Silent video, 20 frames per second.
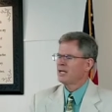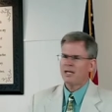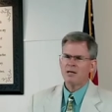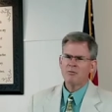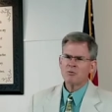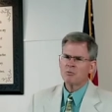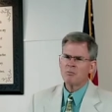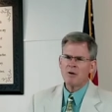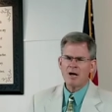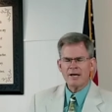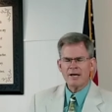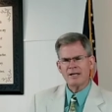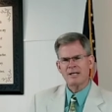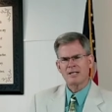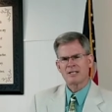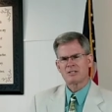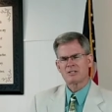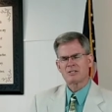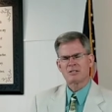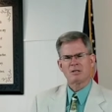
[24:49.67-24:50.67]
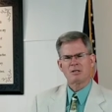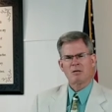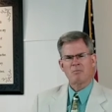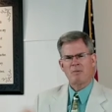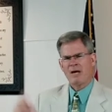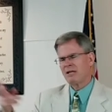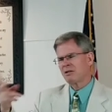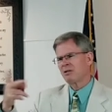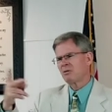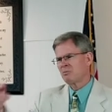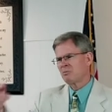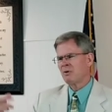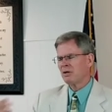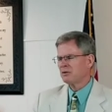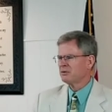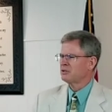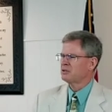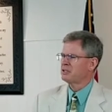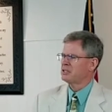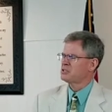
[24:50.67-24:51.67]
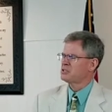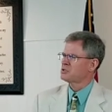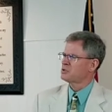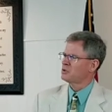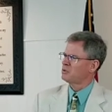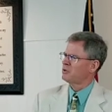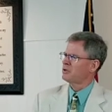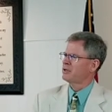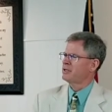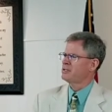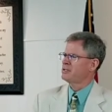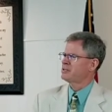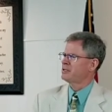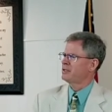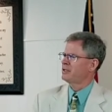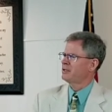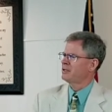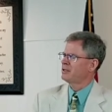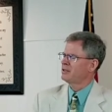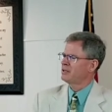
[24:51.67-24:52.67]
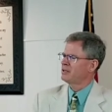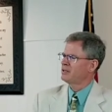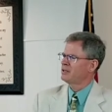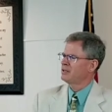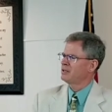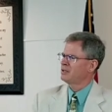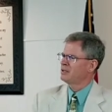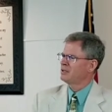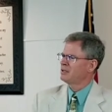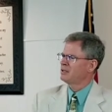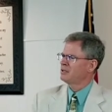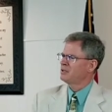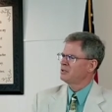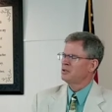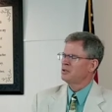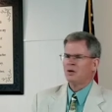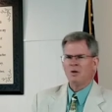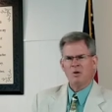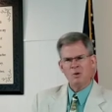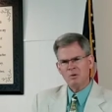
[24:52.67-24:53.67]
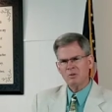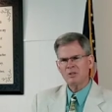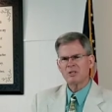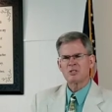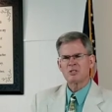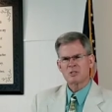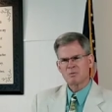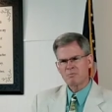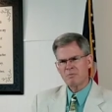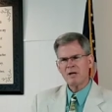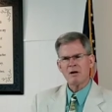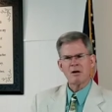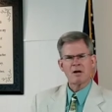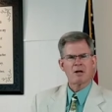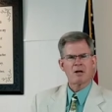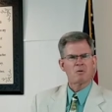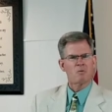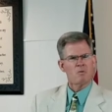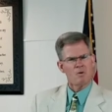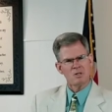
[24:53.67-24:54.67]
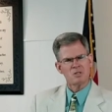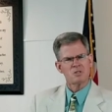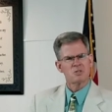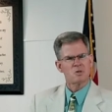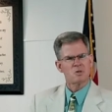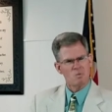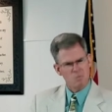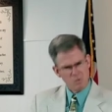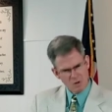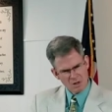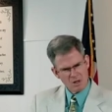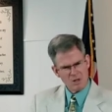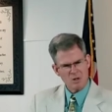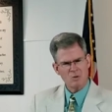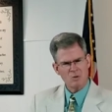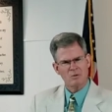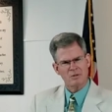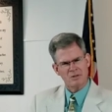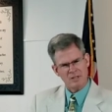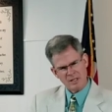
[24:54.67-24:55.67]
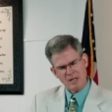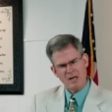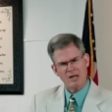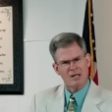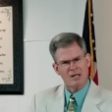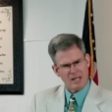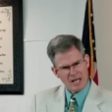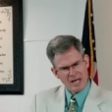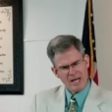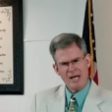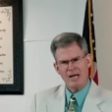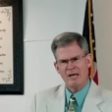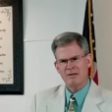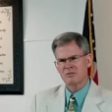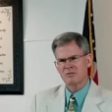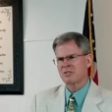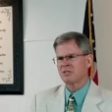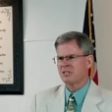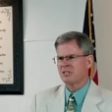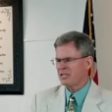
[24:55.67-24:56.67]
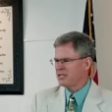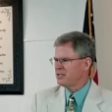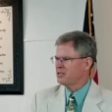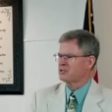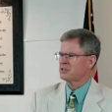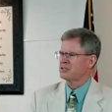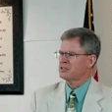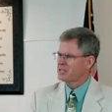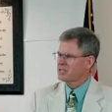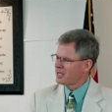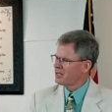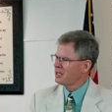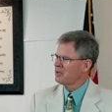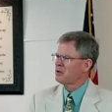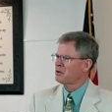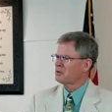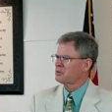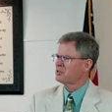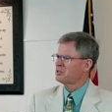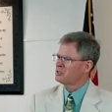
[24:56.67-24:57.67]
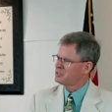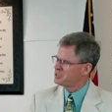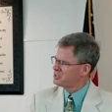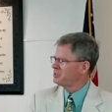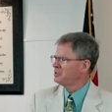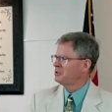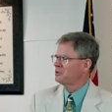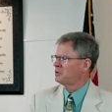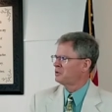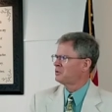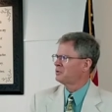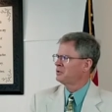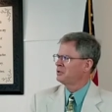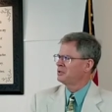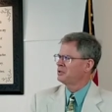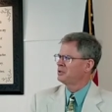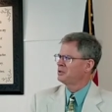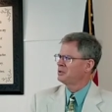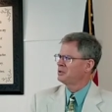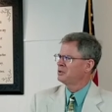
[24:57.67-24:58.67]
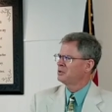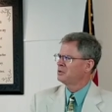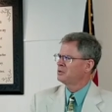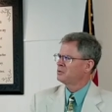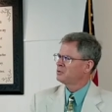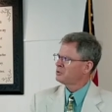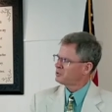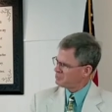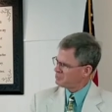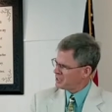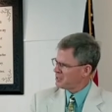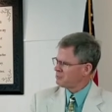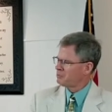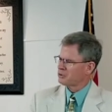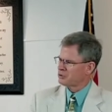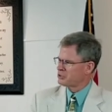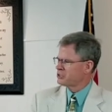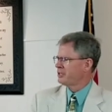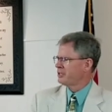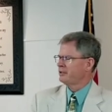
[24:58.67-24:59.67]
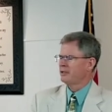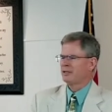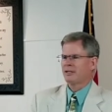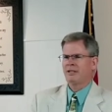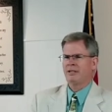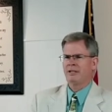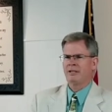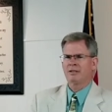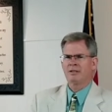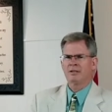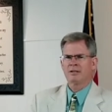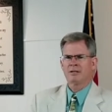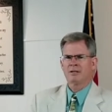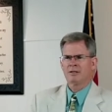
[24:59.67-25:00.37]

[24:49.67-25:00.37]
And I'm reminded us about both of these stories that the Holy Spirit wants to work within our lives to teach us how to deal with people gently.